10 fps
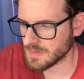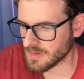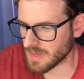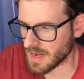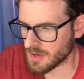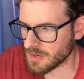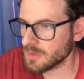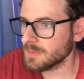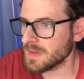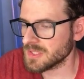that the
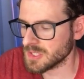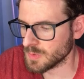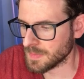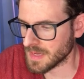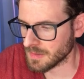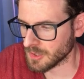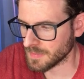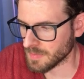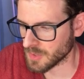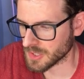error message would be a little
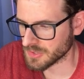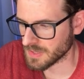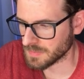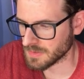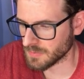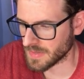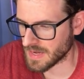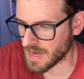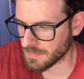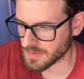bit more descriptive when that
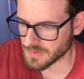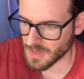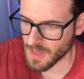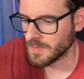happens.